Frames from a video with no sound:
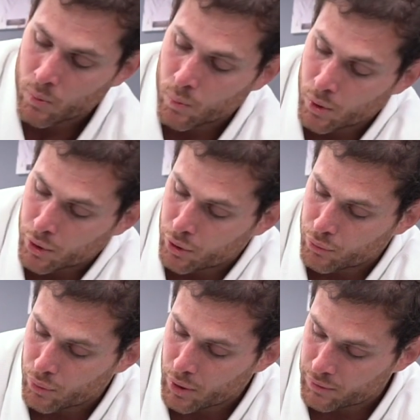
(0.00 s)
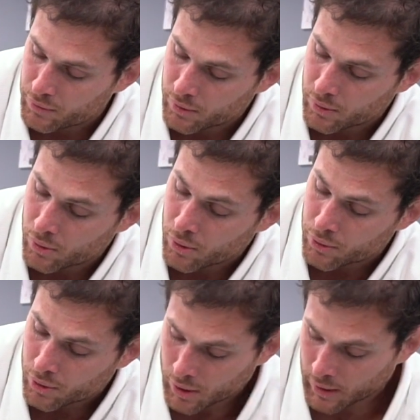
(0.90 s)
work into his
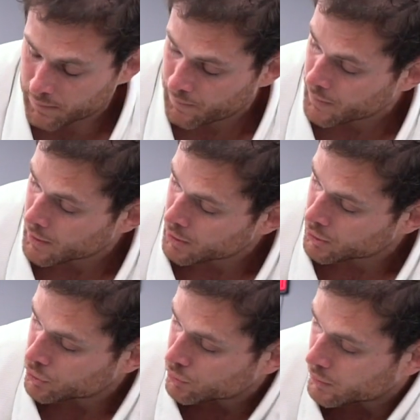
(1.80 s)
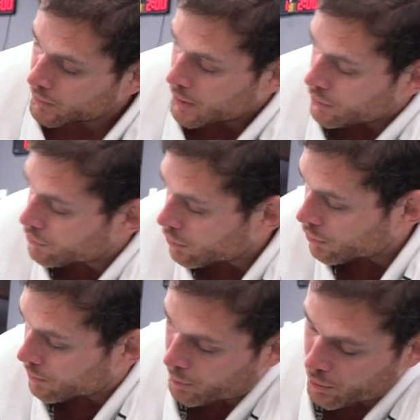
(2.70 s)
other arm, so he's not
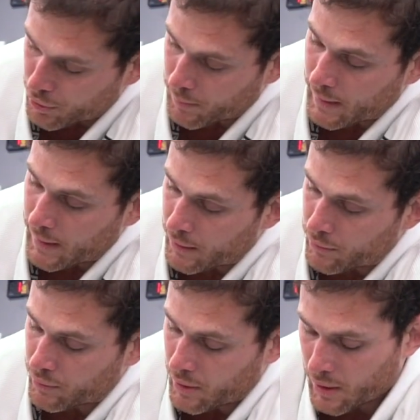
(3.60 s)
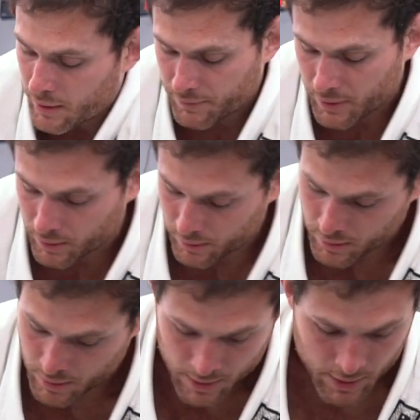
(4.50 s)
going to push my leg into the half guard.
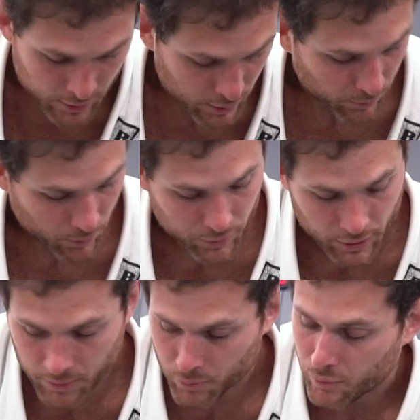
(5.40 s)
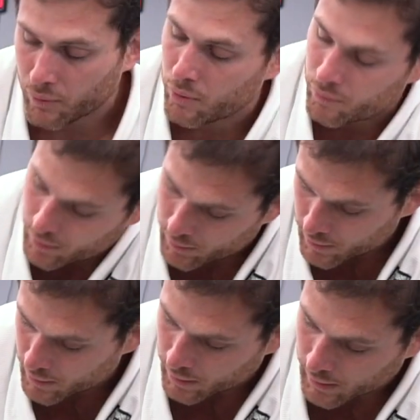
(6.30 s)
The moment that I move over,
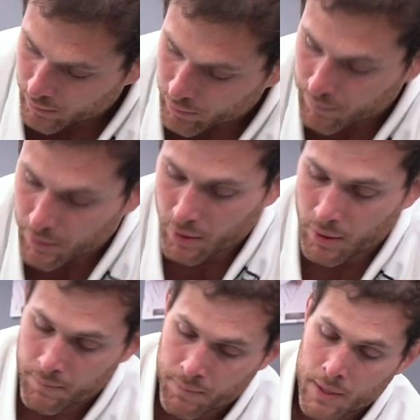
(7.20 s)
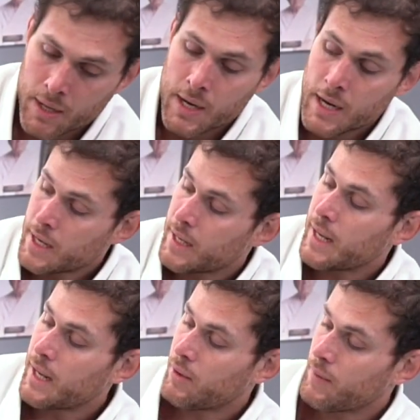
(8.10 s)
I grab the arm.
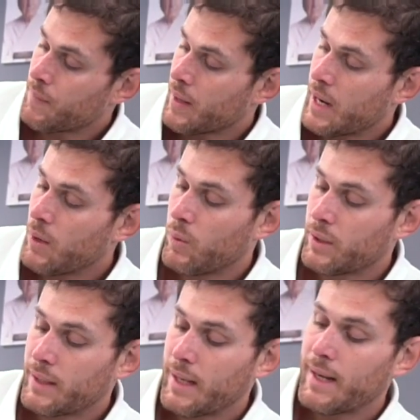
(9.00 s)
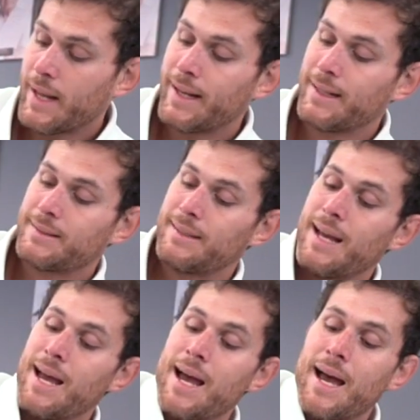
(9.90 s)
Now I want that leg as
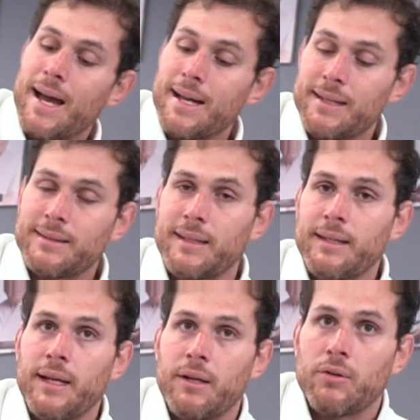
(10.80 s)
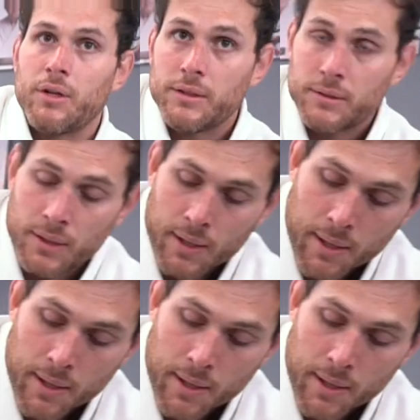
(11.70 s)
high as I can on his